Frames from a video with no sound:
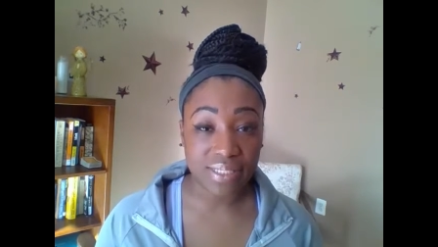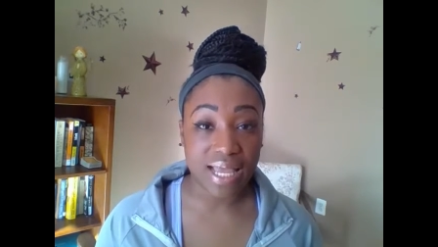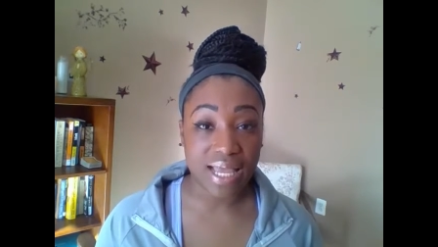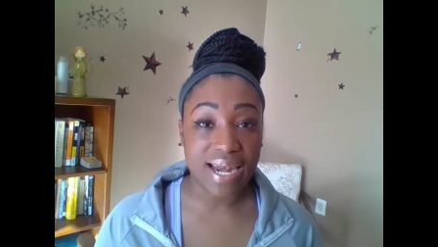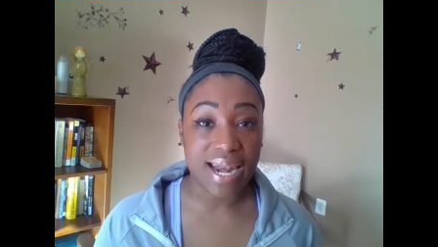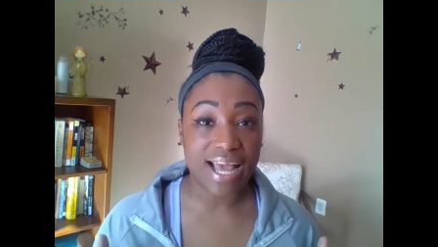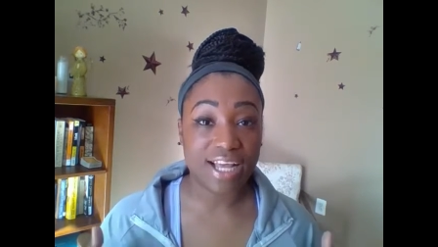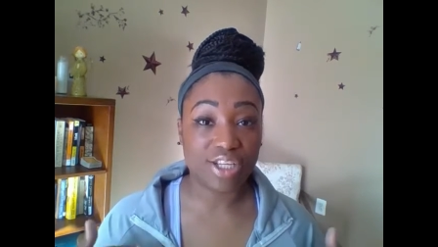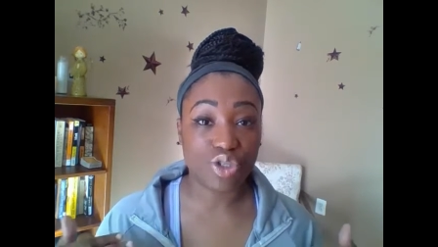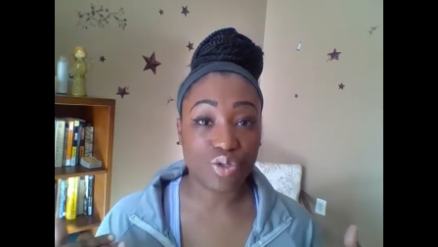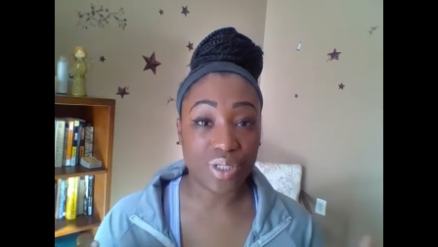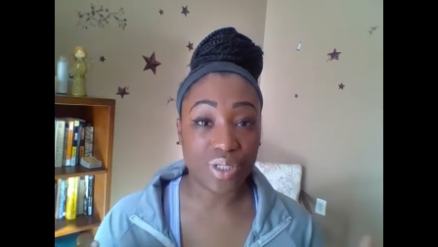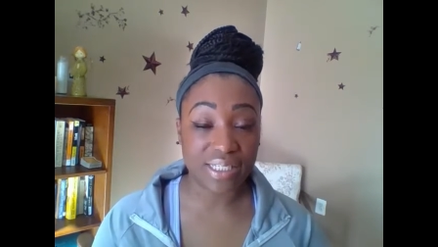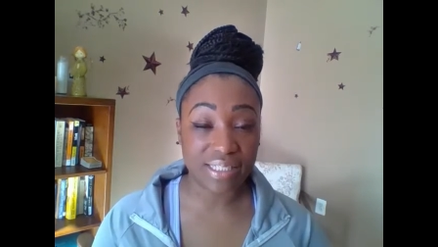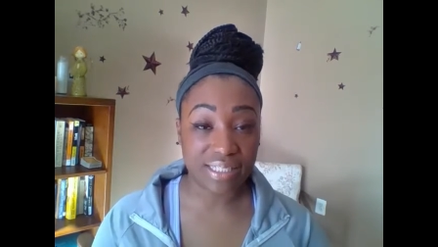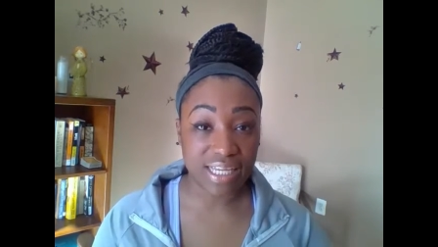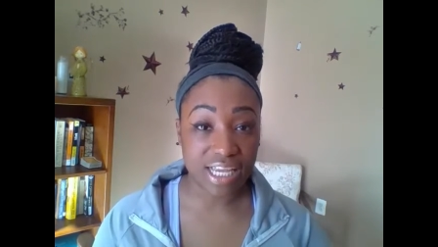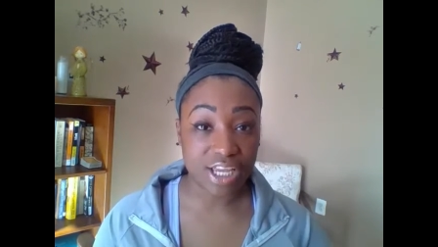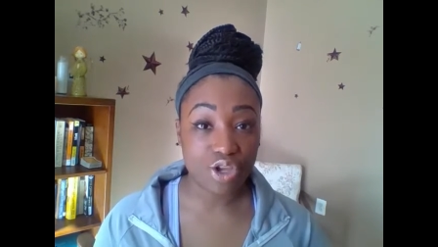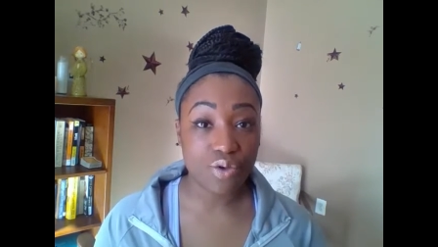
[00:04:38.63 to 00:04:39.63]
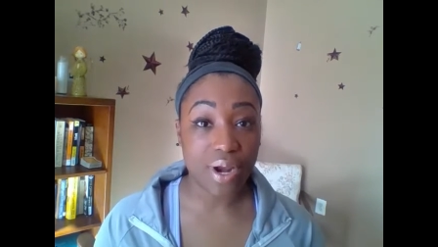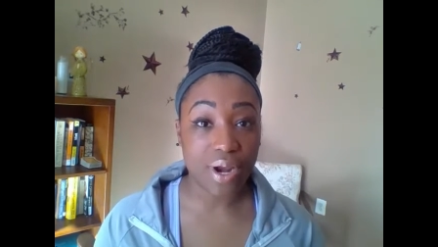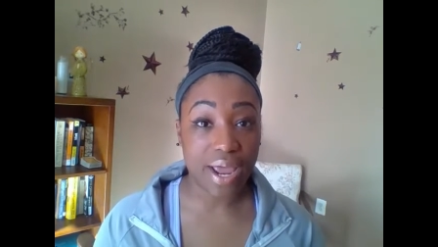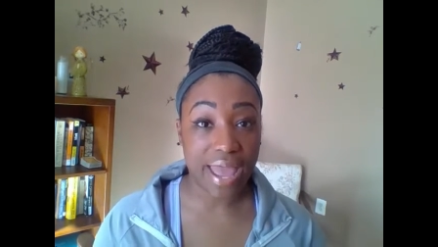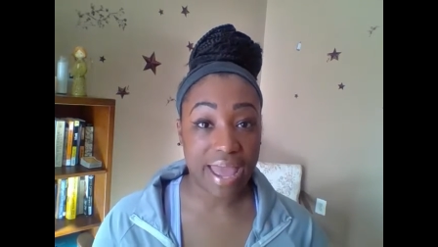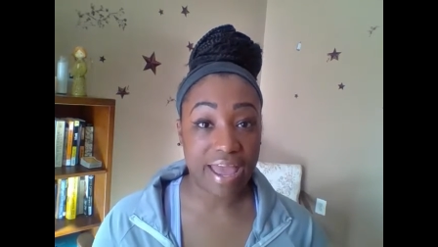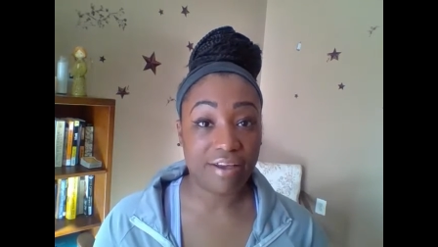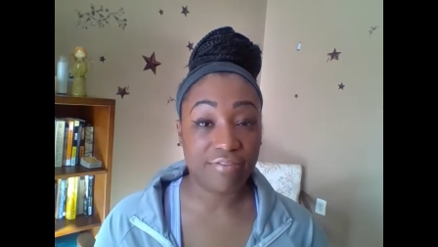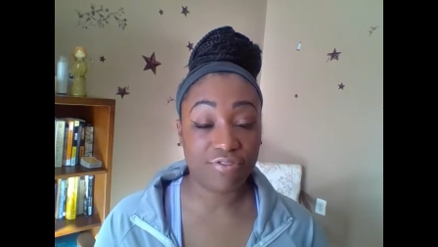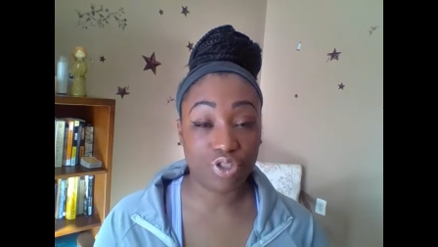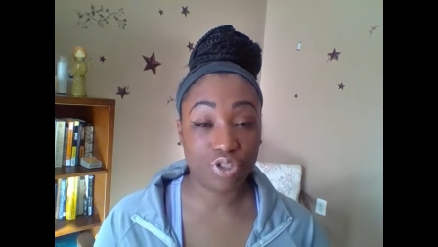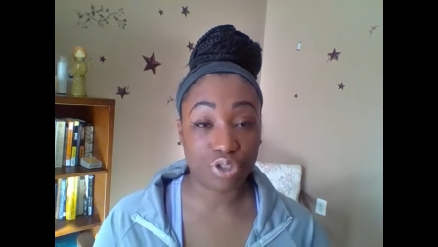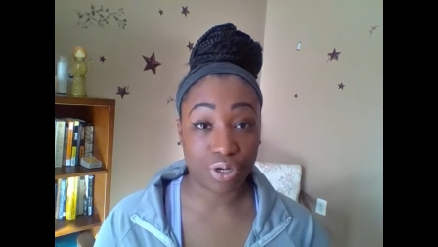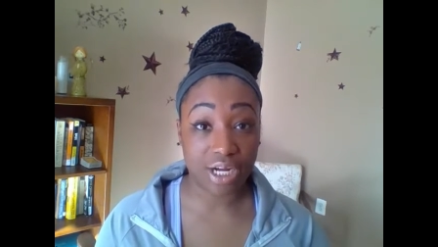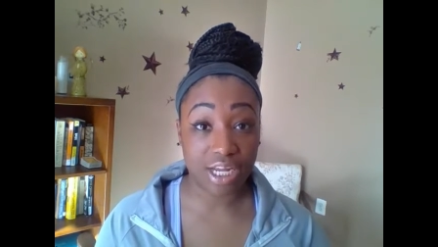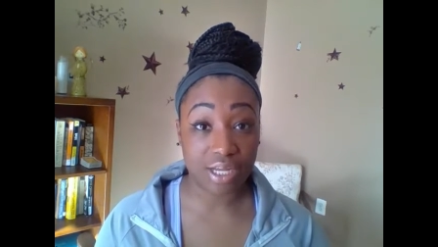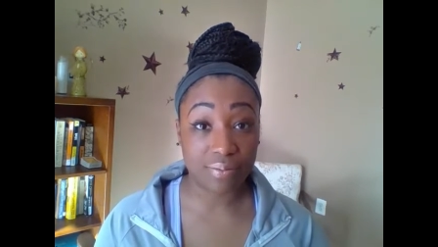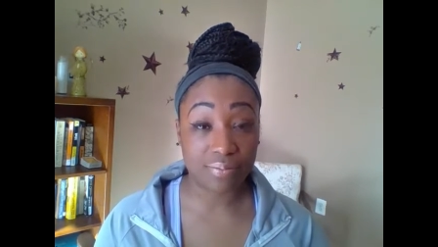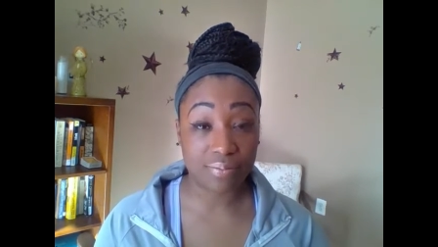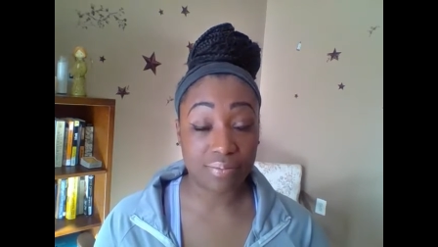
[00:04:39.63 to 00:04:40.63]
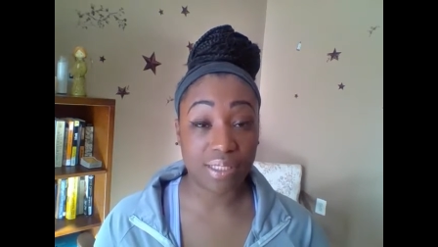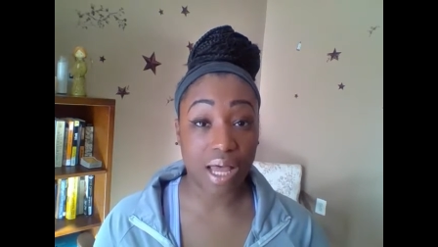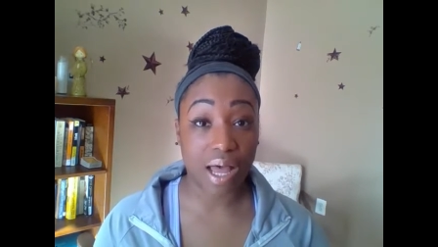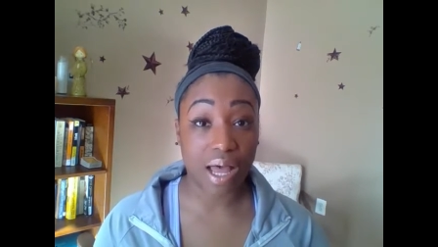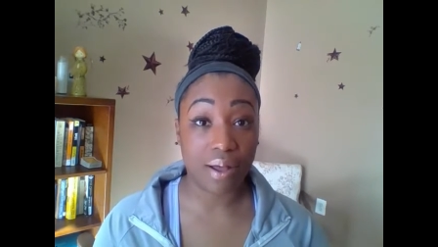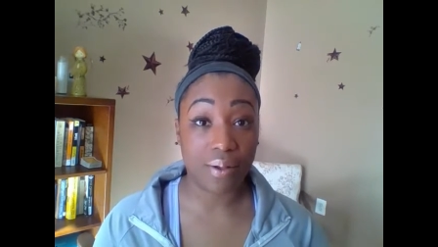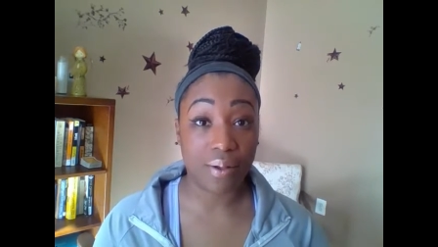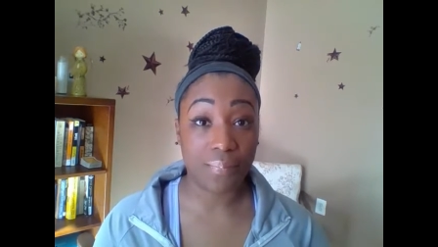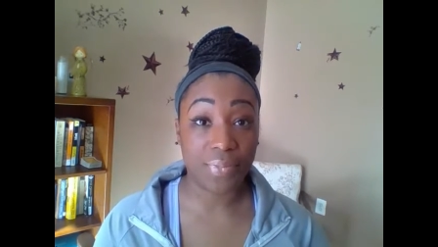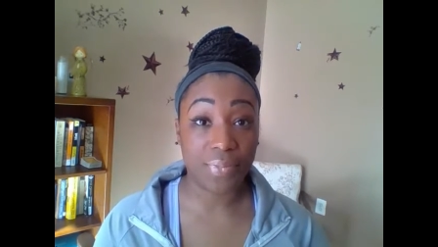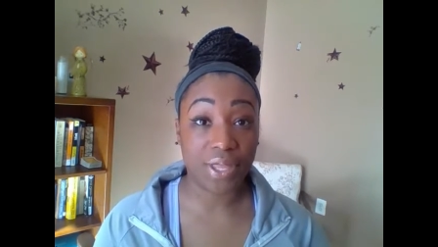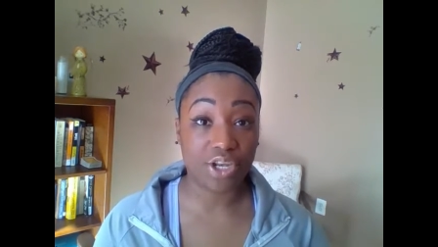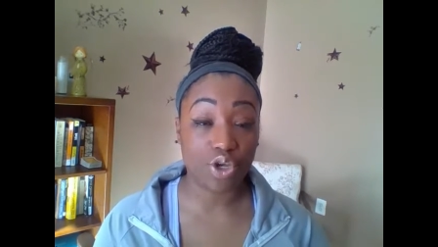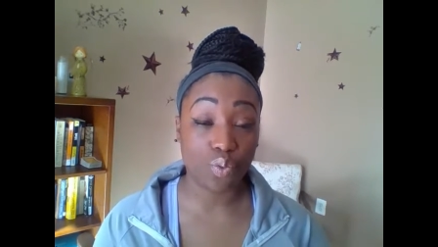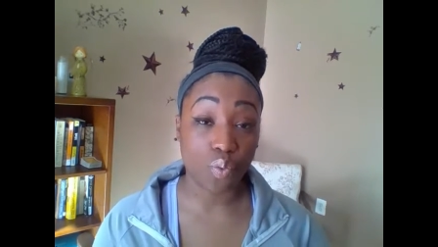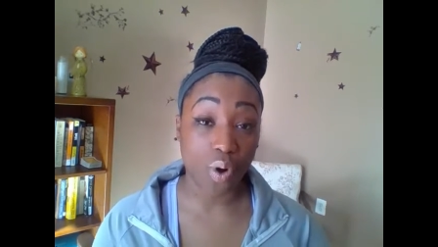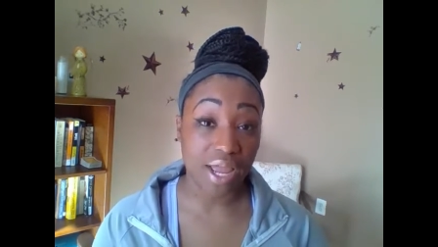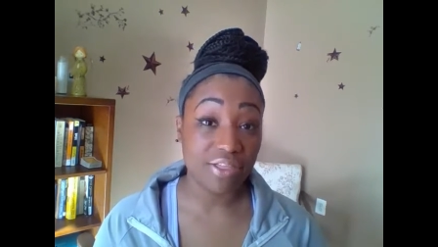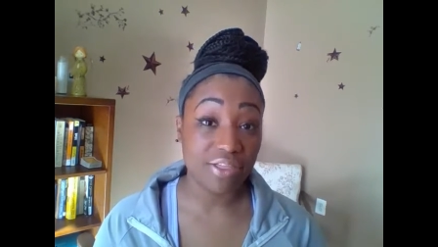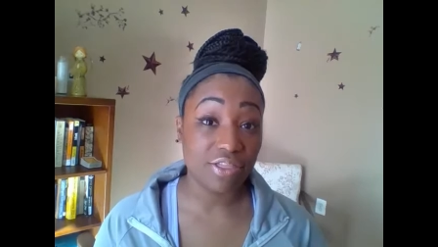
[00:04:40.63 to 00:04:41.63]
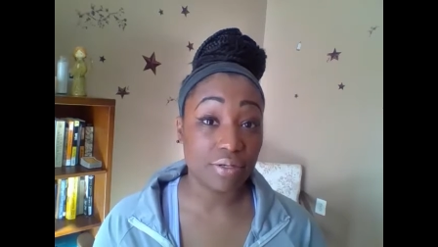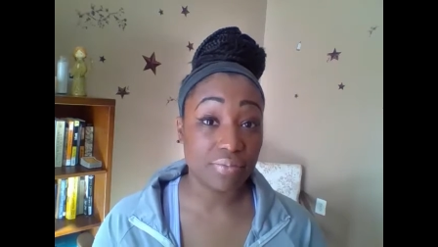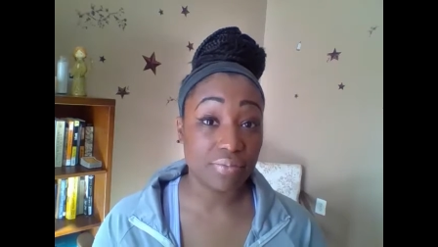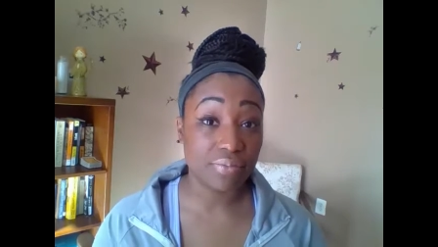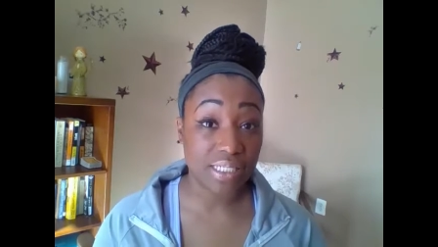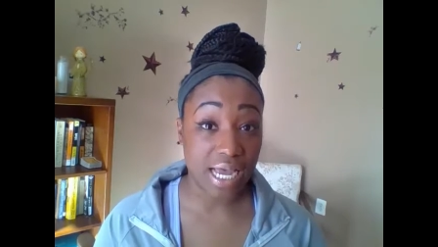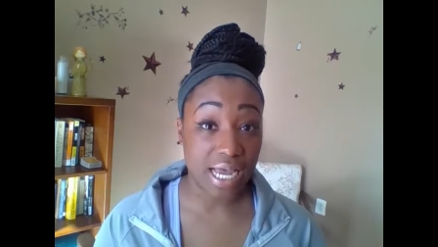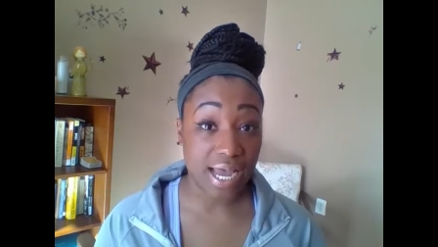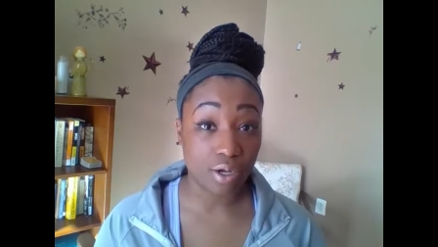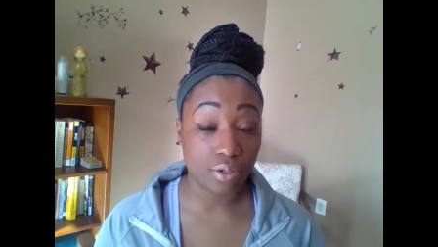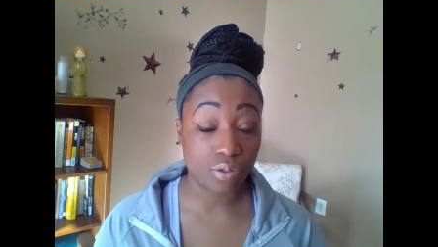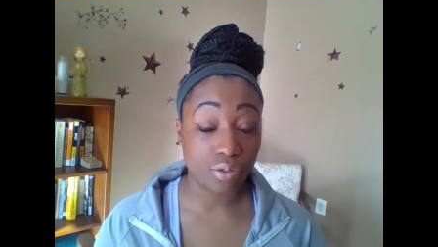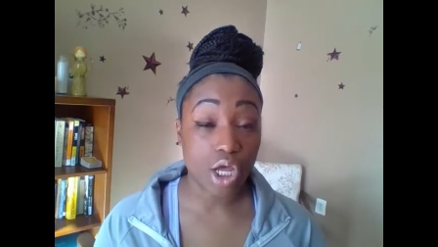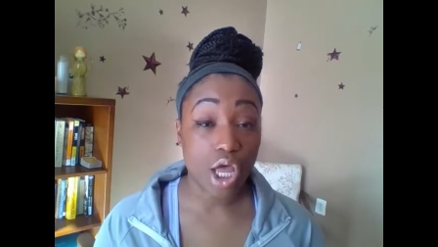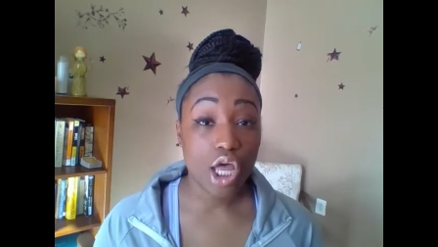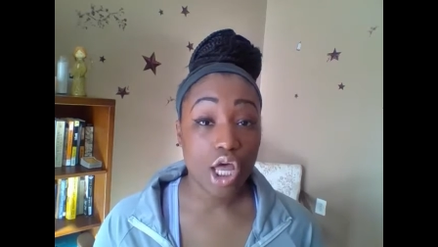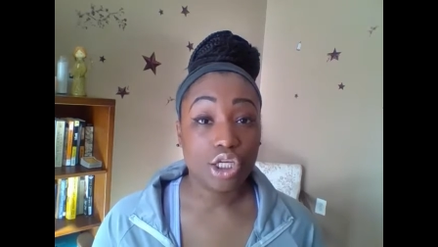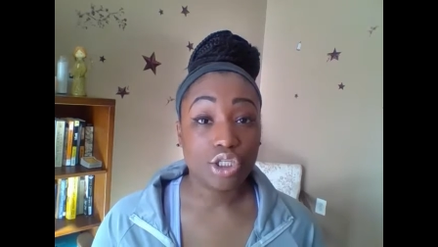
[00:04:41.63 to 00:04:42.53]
and as you continue to have dreams and you write them down,